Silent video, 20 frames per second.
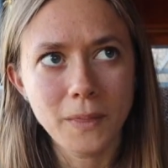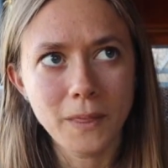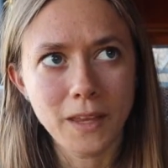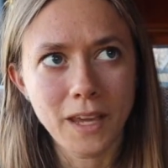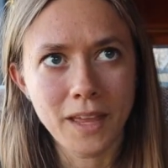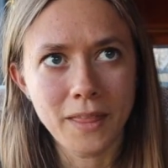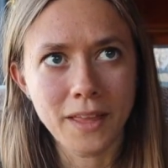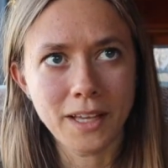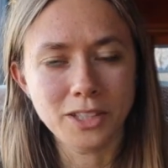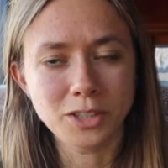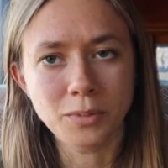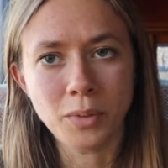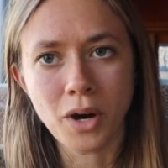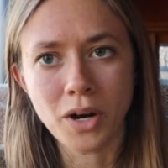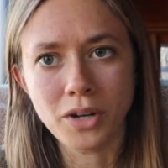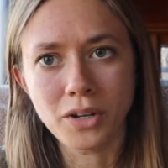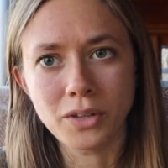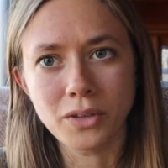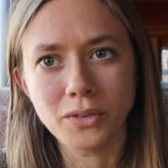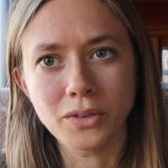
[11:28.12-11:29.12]
And that's
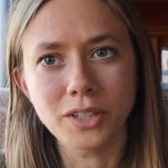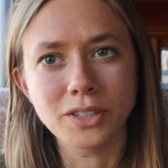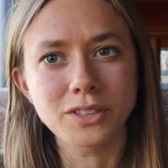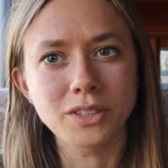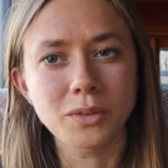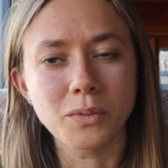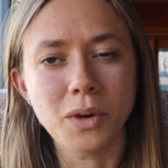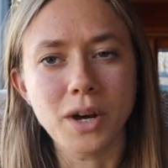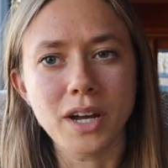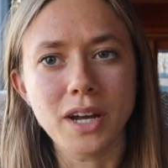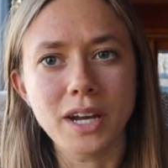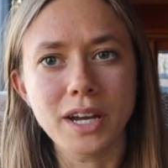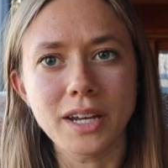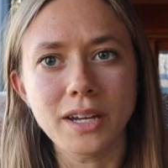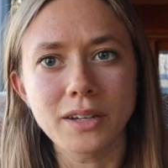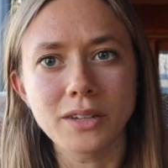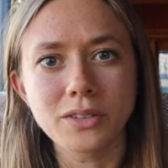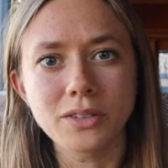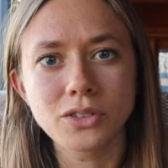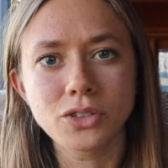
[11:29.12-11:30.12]
part of the reason why
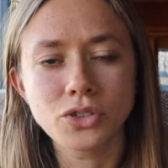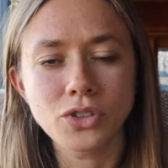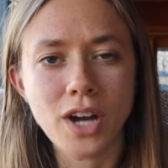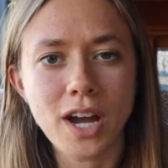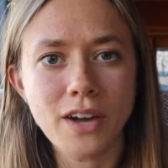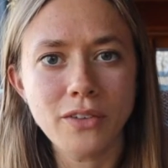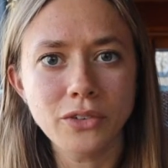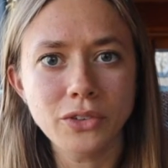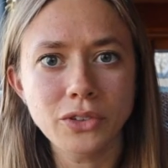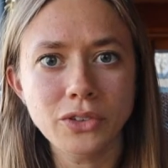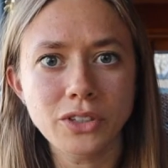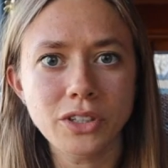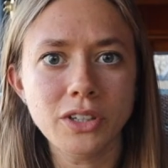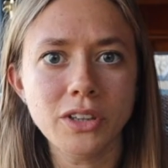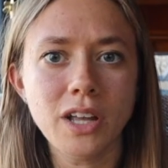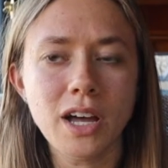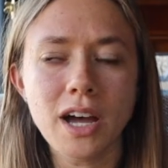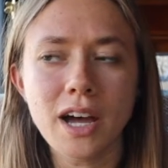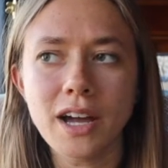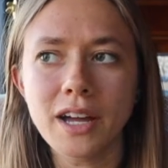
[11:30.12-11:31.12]
I traveled a
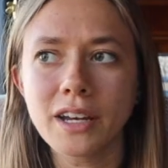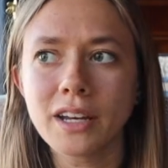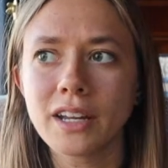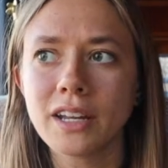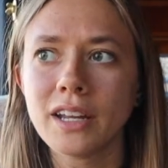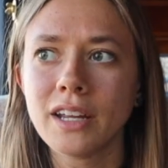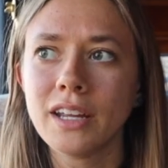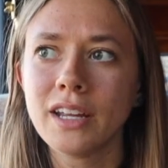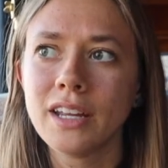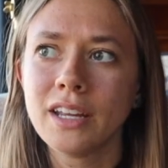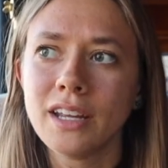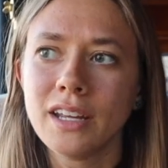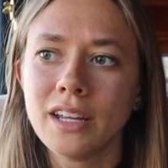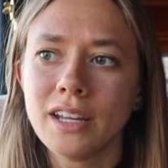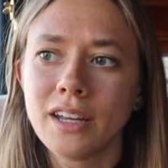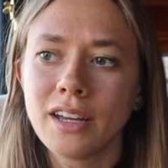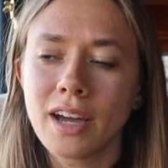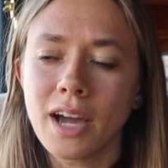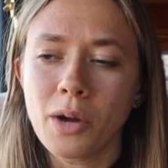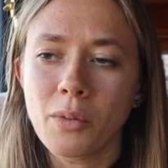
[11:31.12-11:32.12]
lot.
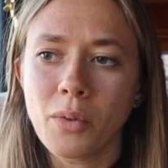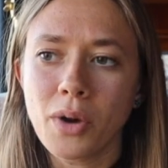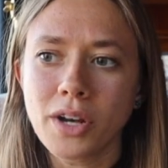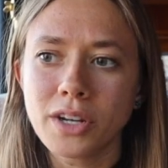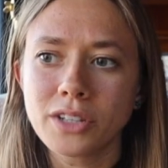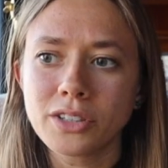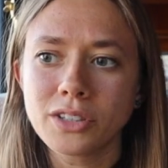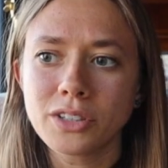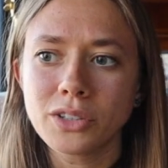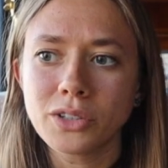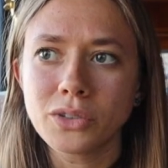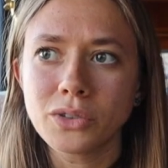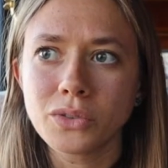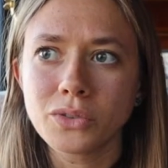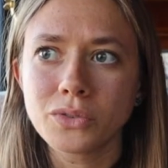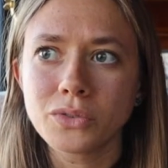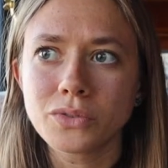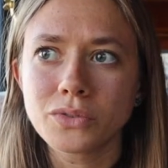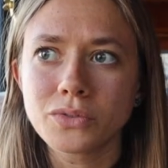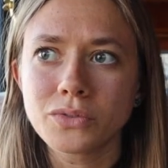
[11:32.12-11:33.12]
I wanted
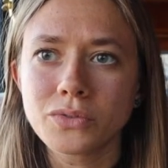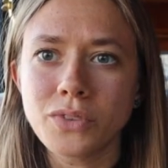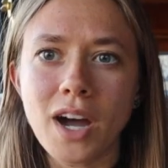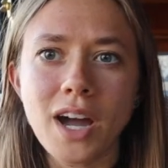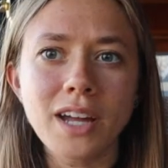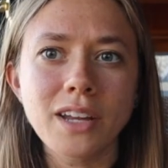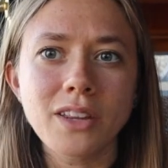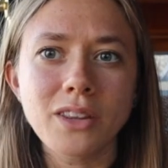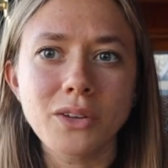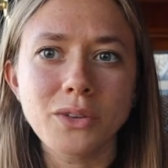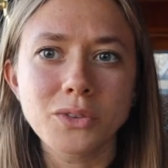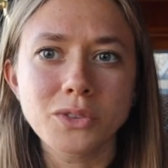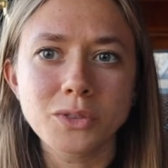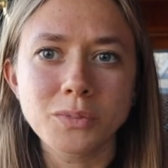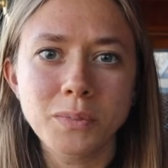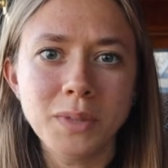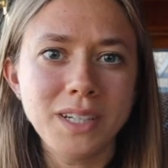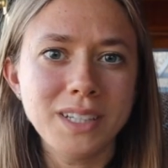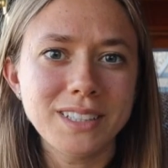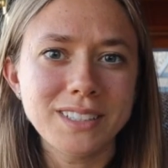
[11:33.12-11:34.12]
to find those
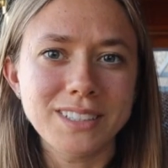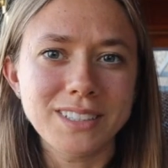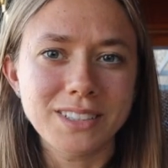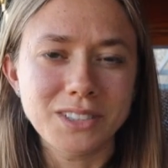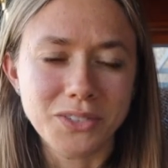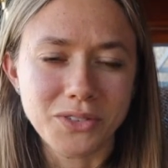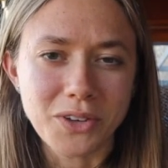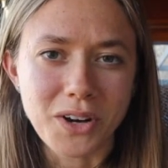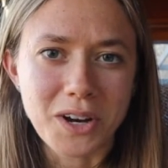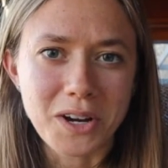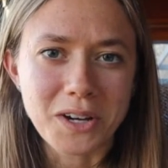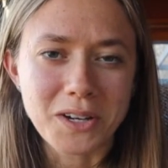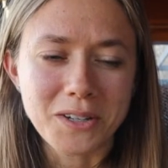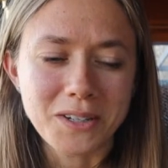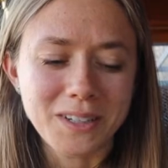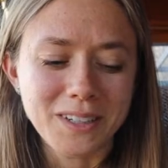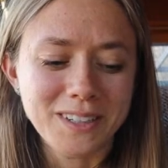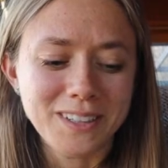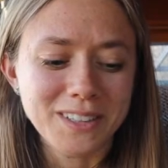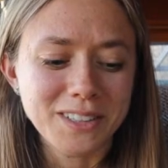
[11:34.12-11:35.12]
pieces, right?
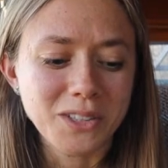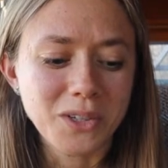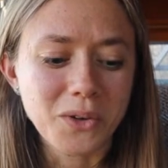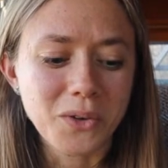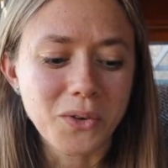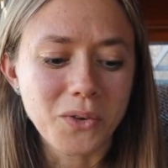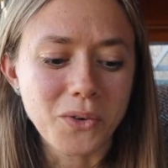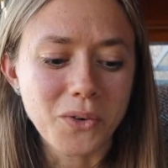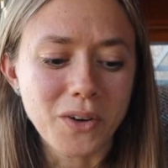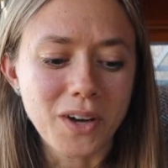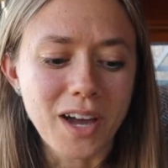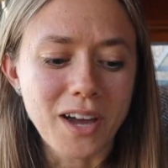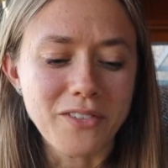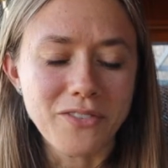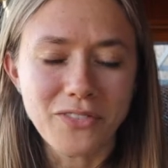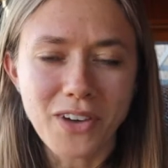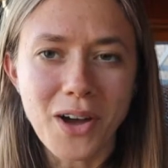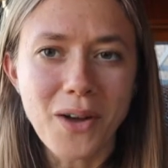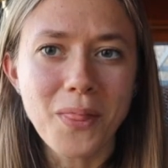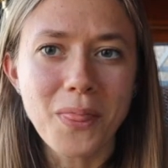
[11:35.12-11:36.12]
So I
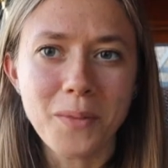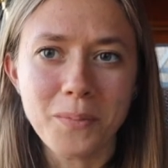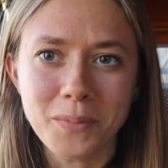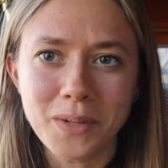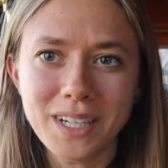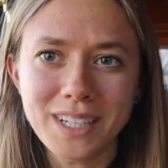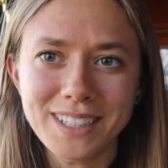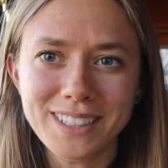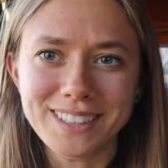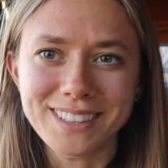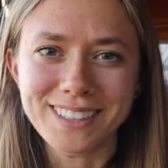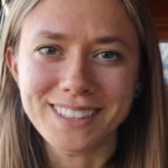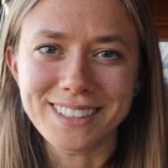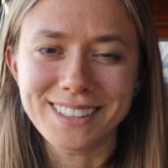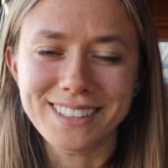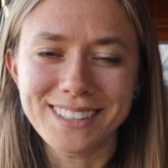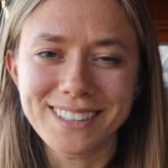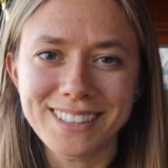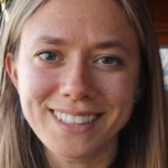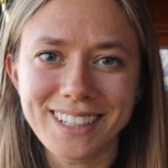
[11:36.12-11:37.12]
found the
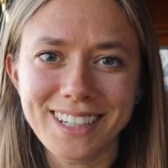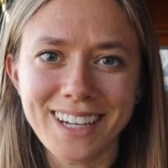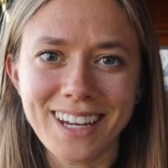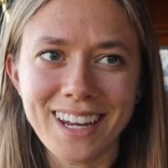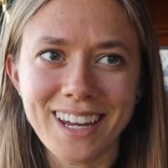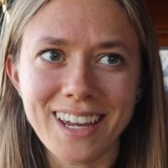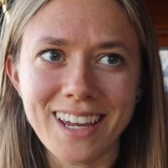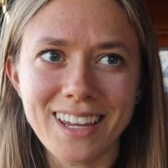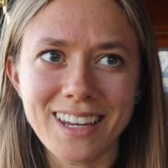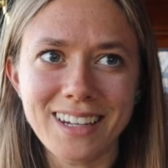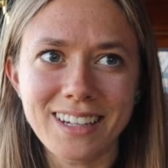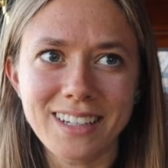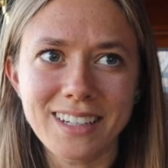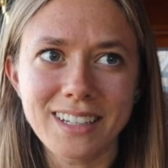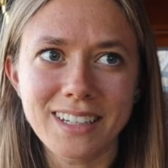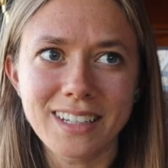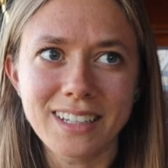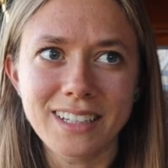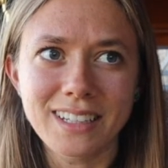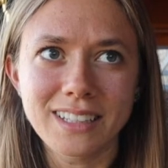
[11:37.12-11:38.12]
pieces, and
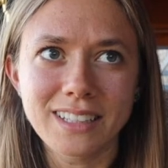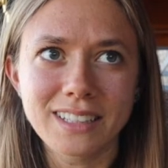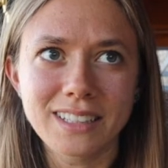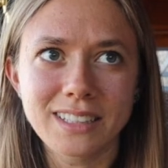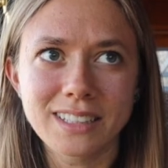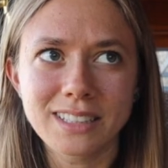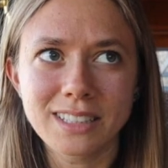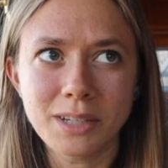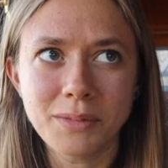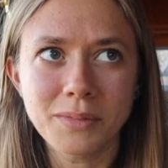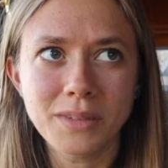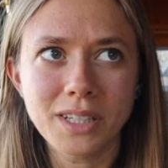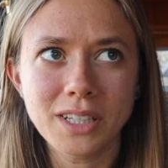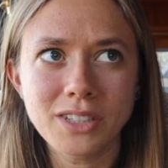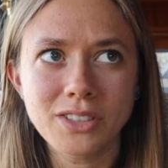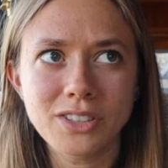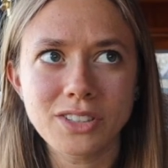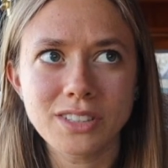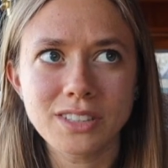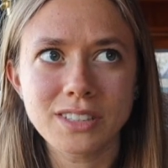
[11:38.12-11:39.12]

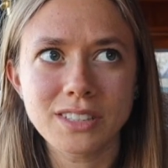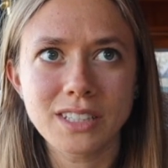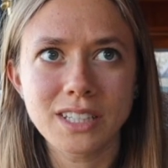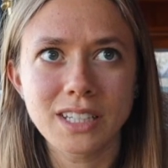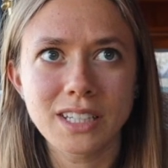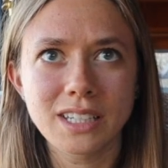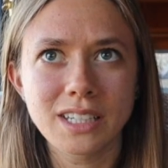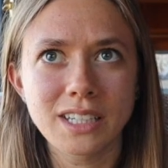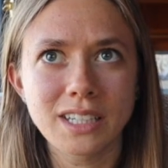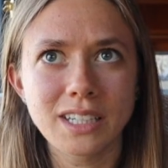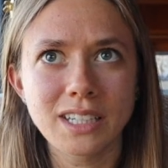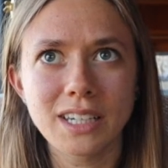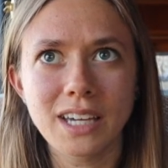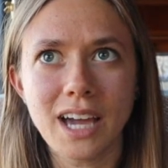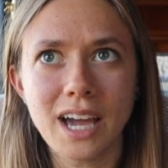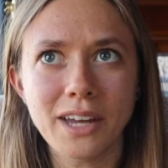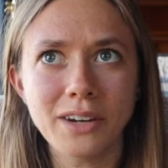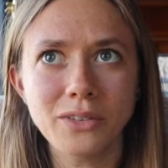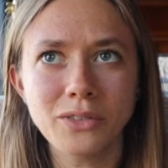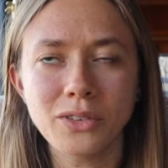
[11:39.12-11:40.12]
something just,
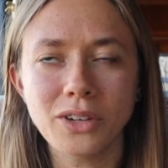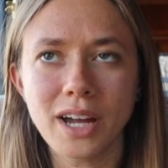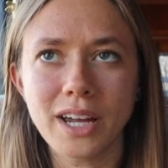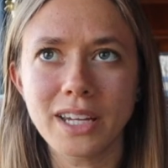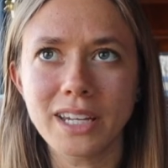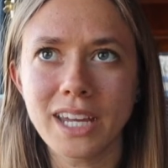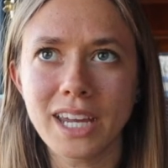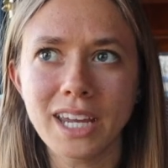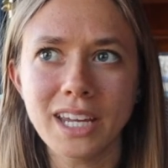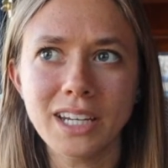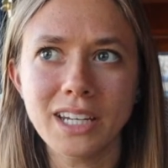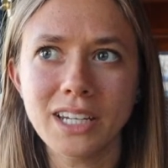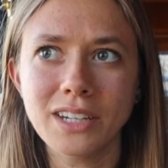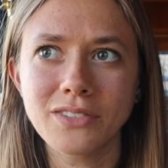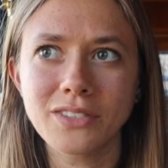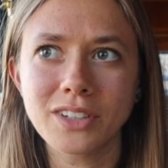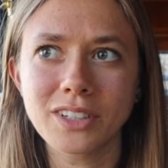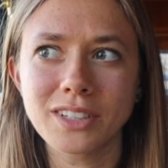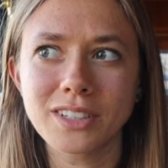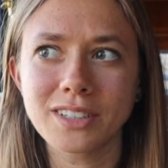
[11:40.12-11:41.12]
I can't
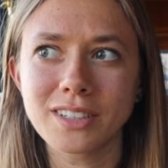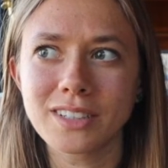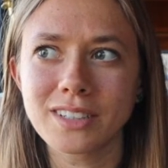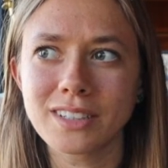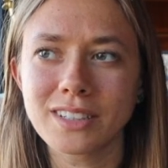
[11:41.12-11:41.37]
even